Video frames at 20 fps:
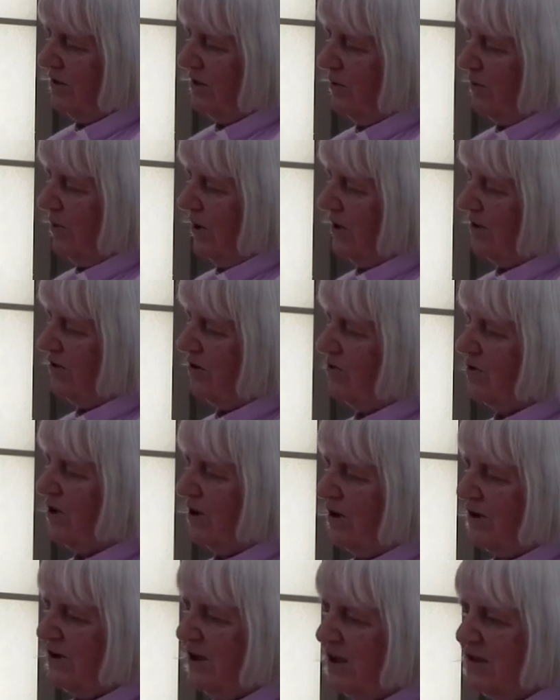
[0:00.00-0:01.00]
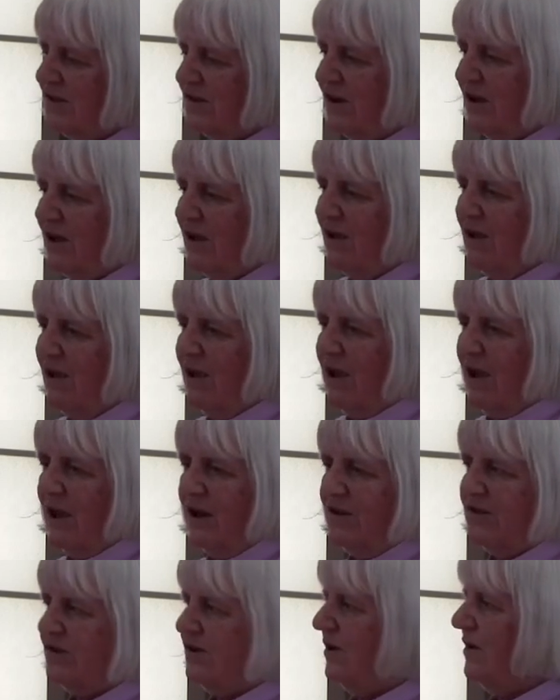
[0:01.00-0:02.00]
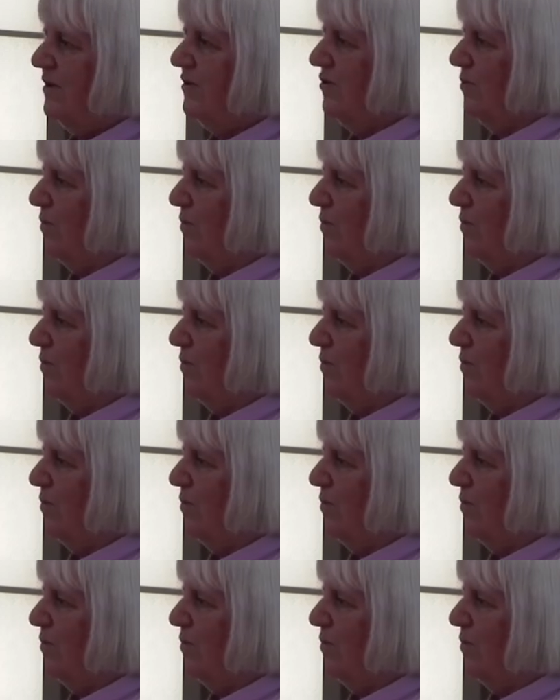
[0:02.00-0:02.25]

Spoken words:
the person who's going to test it, and it's turned to